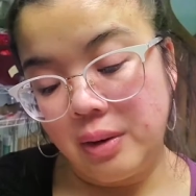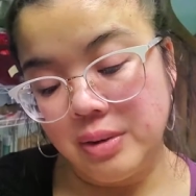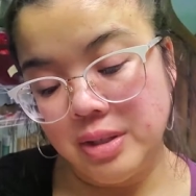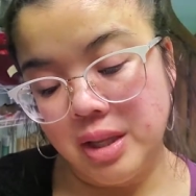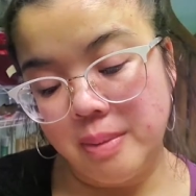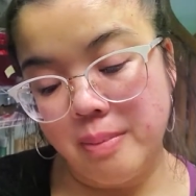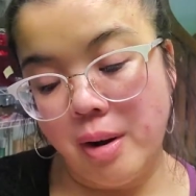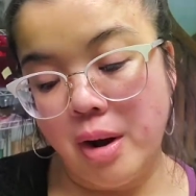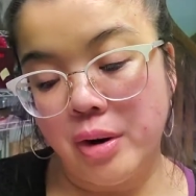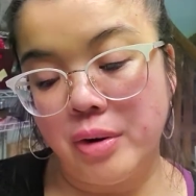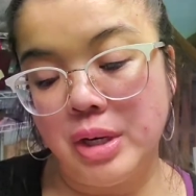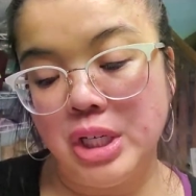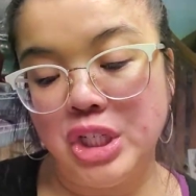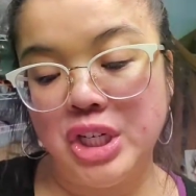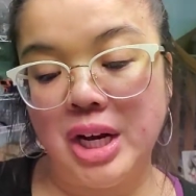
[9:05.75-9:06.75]
is the
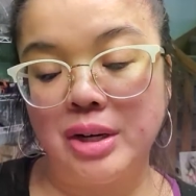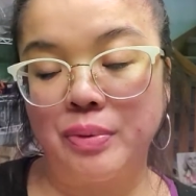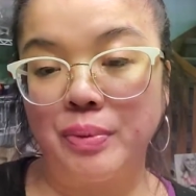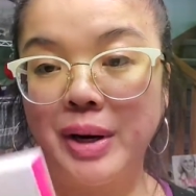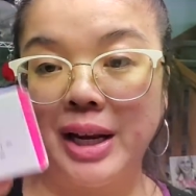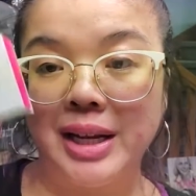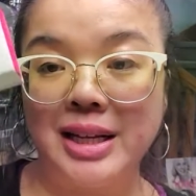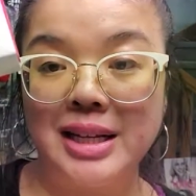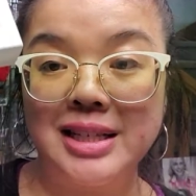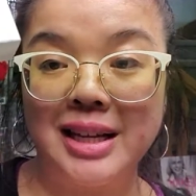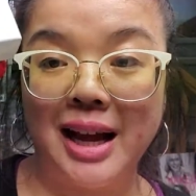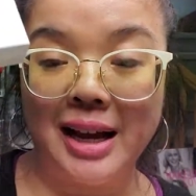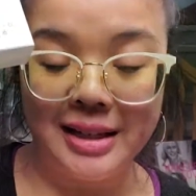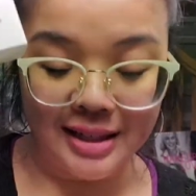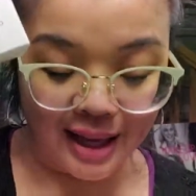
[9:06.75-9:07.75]
Modern Jet ring in a
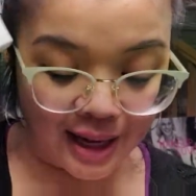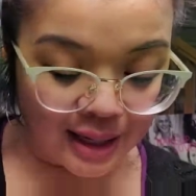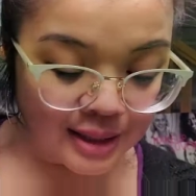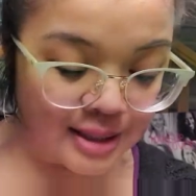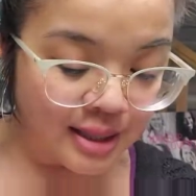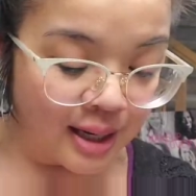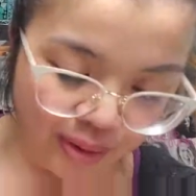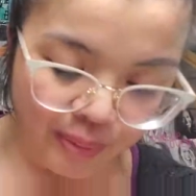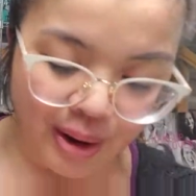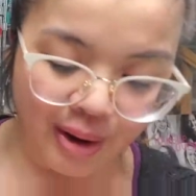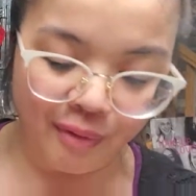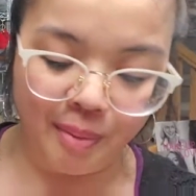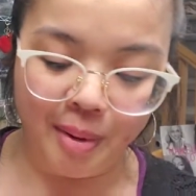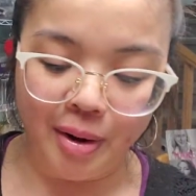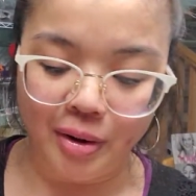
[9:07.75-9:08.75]
size eight. Then we
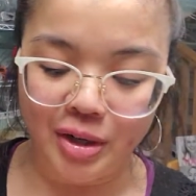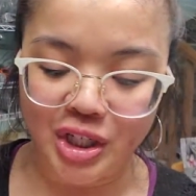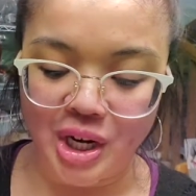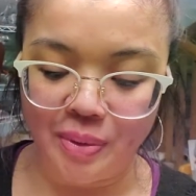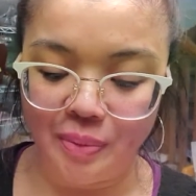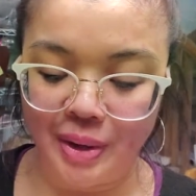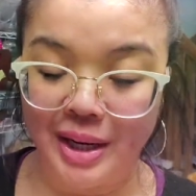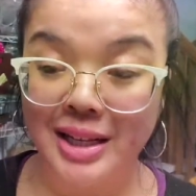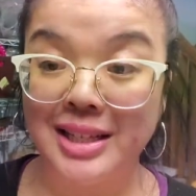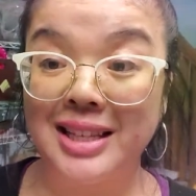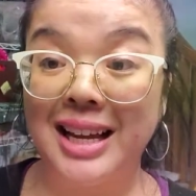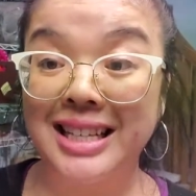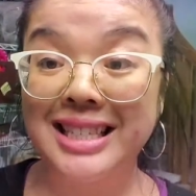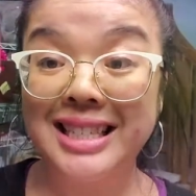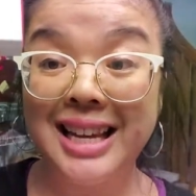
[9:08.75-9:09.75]
have a Modern Jet ring in a
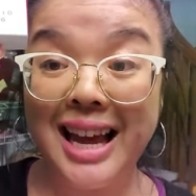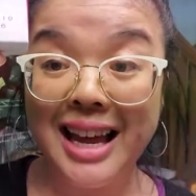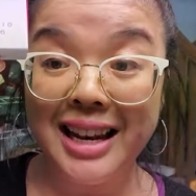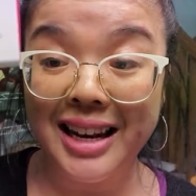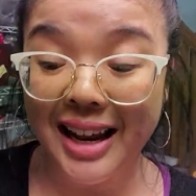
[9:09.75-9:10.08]
size ten.